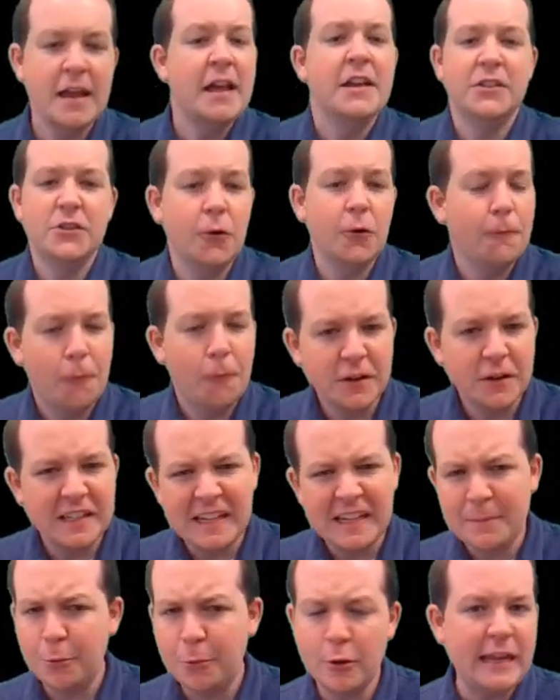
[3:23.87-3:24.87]
So, for
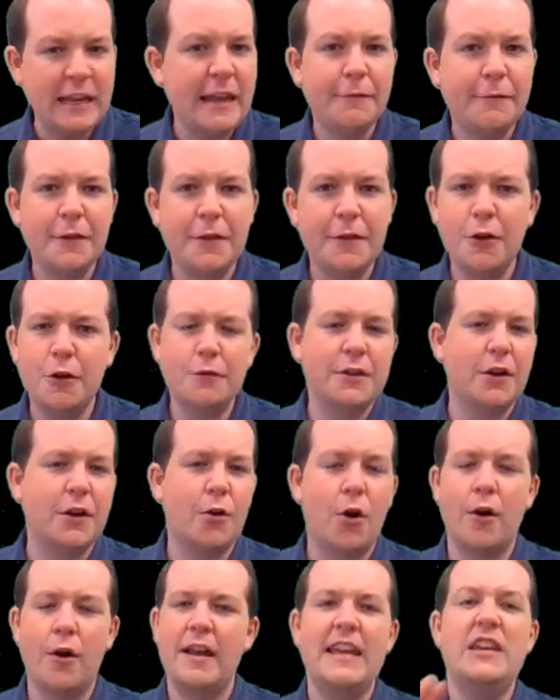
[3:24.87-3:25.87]
example, even though there
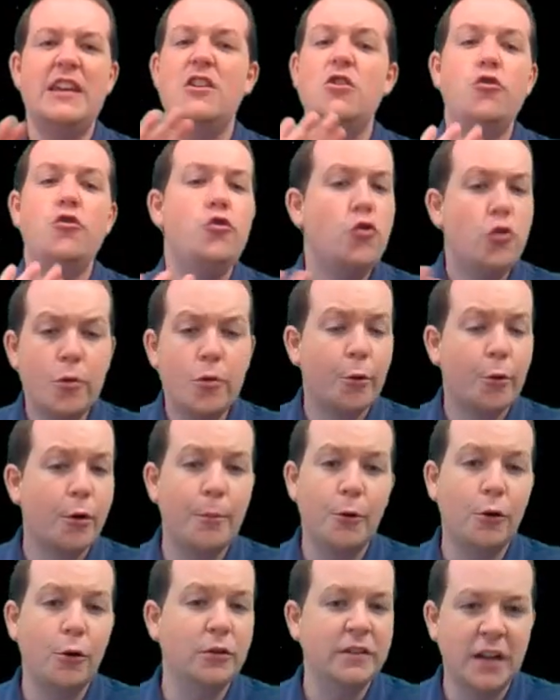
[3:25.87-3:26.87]
are
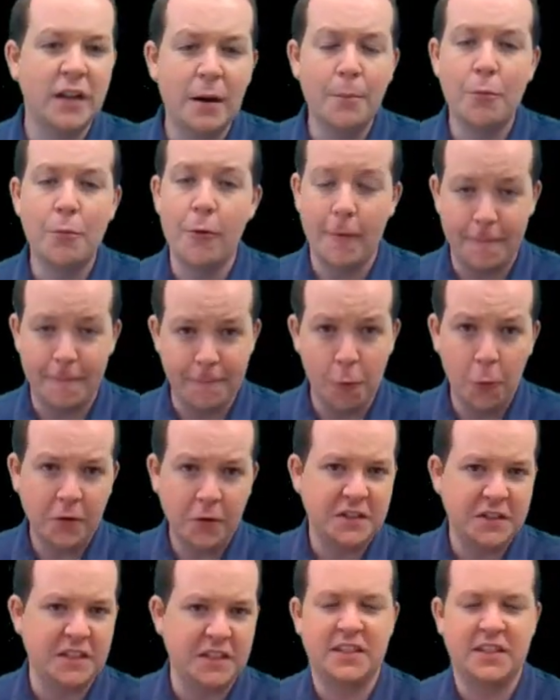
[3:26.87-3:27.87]
innumerable number of
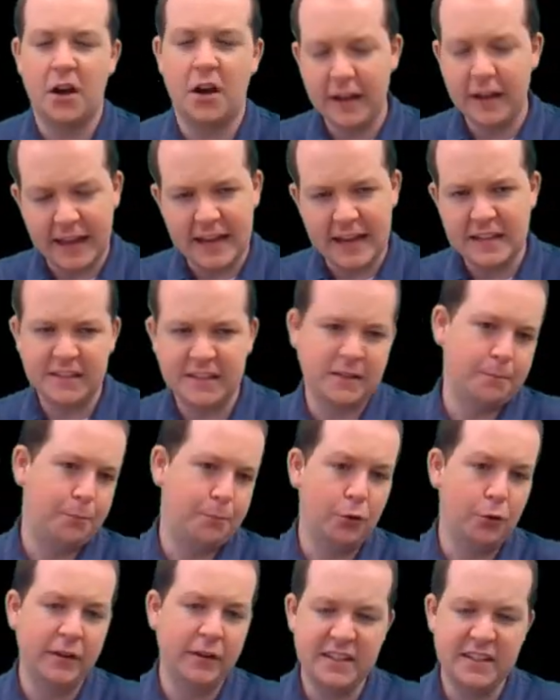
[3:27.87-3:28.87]
forces, tuggings and
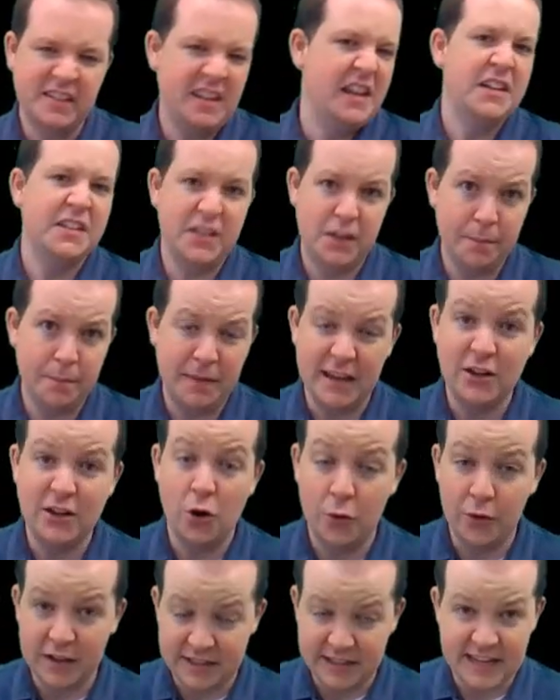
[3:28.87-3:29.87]
pullings, something
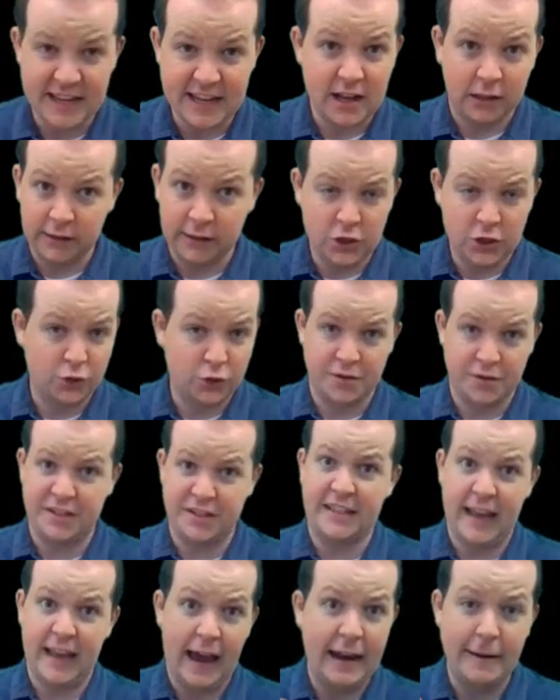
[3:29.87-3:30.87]
known as the
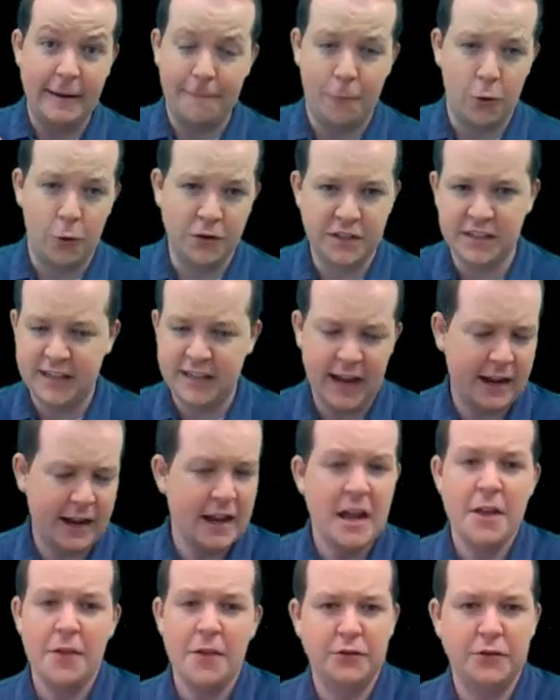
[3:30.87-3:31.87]
electrostatic forces, heck,
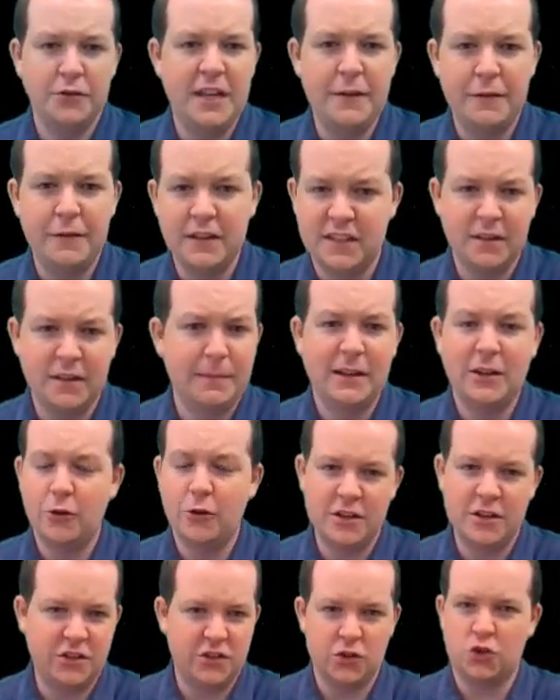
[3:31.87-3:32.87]
there's even something known
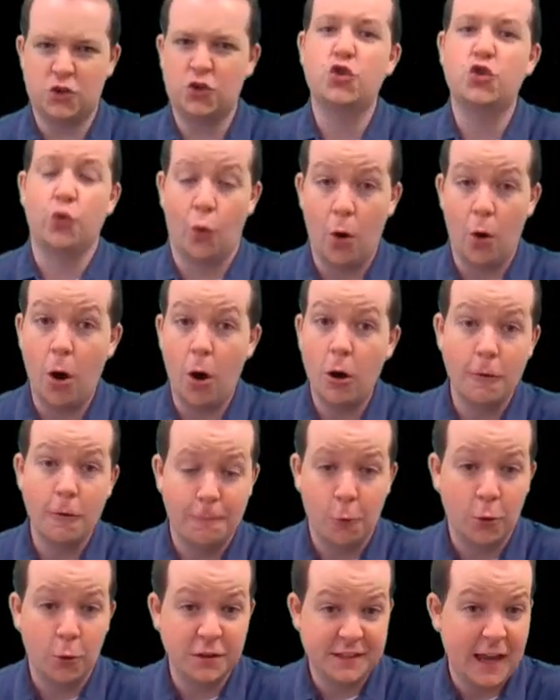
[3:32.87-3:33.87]
as the strong
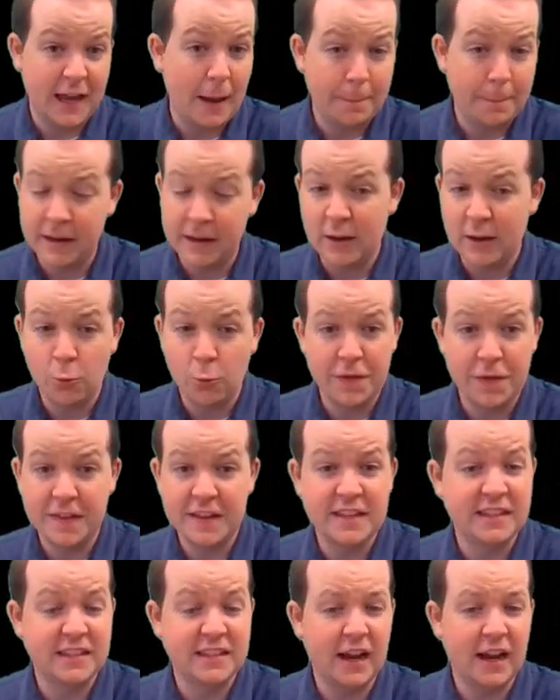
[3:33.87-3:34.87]
force happening
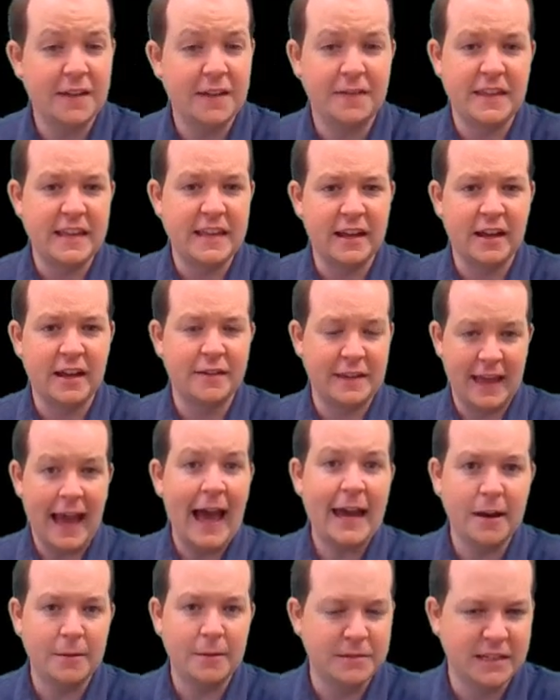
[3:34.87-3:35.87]
inside the
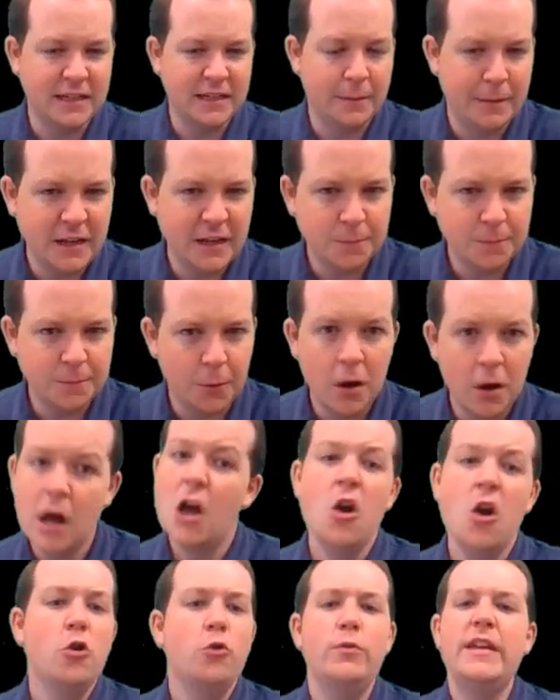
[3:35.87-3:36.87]
atoms in a baseball,
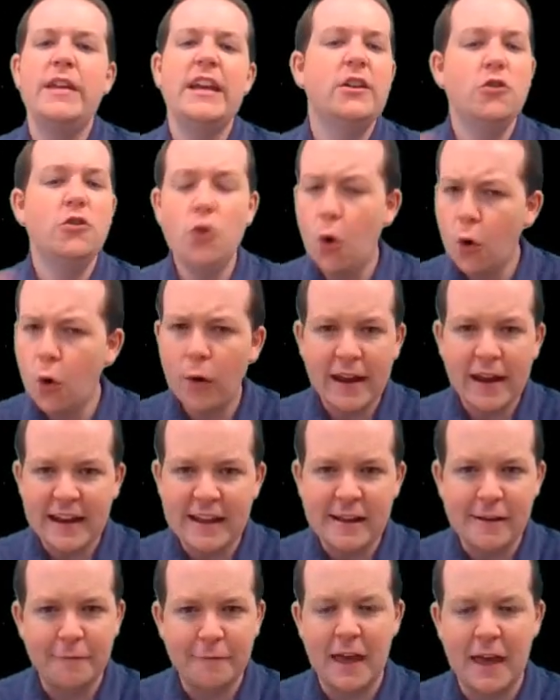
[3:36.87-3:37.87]
we ignore
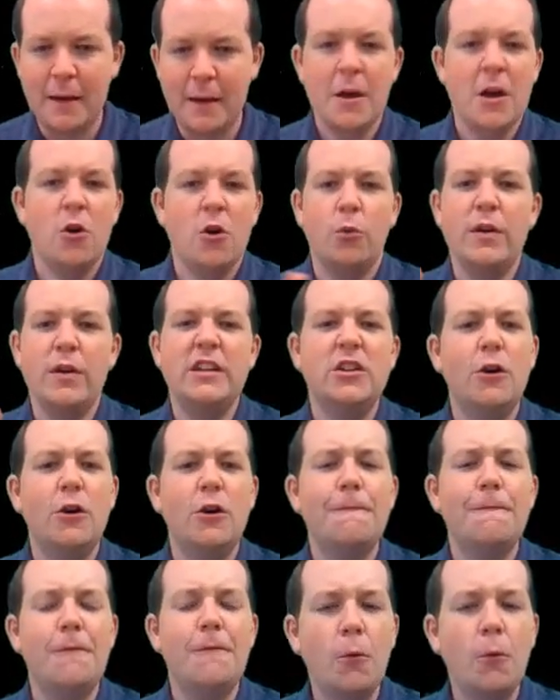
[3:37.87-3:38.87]
any of them. We
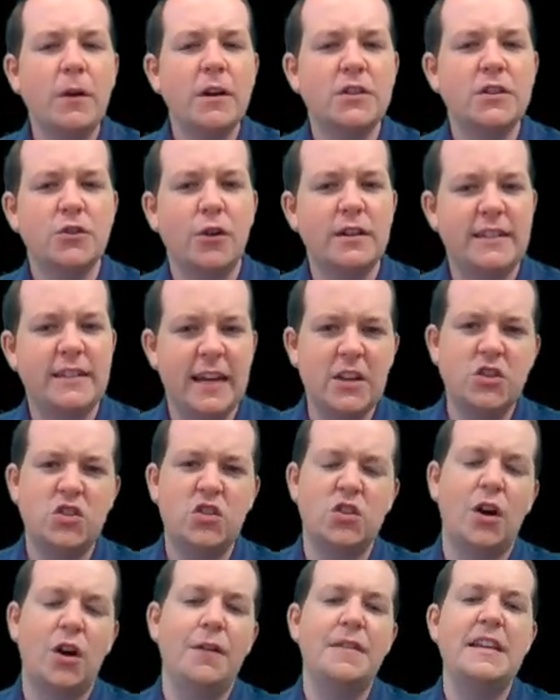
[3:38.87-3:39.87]
don't focus our
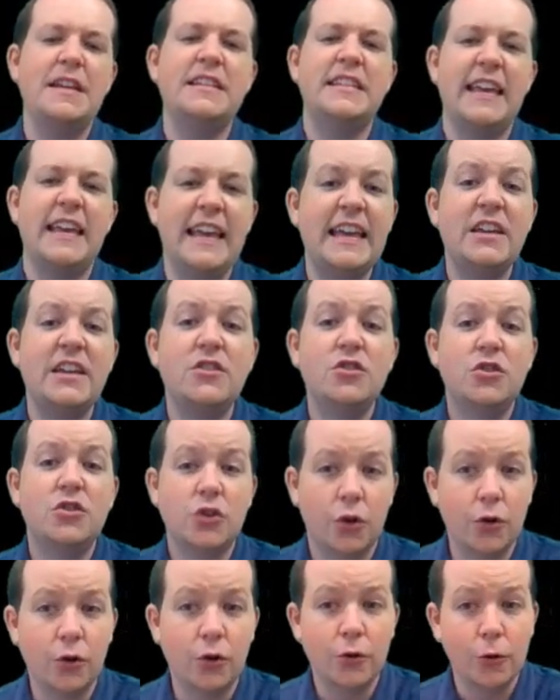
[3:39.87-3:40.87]
attention on these
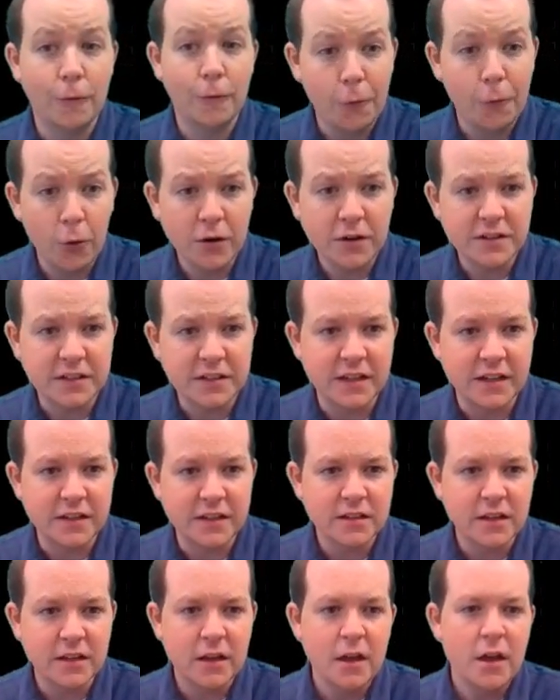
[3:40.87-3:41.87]
internal
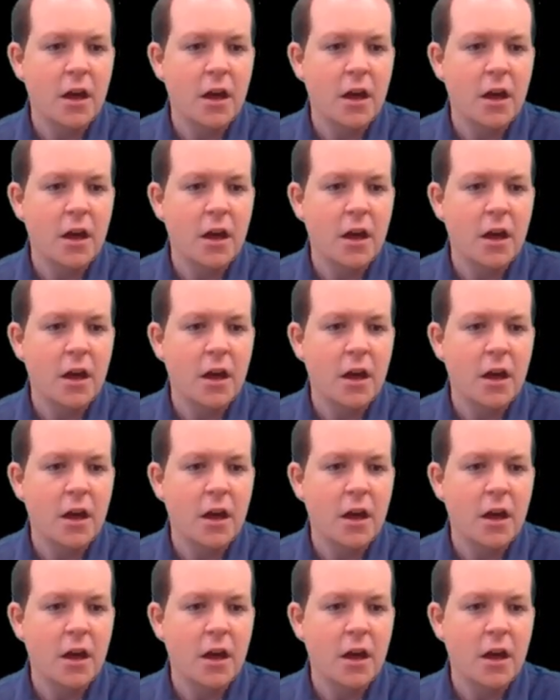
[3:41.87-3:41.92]
forces.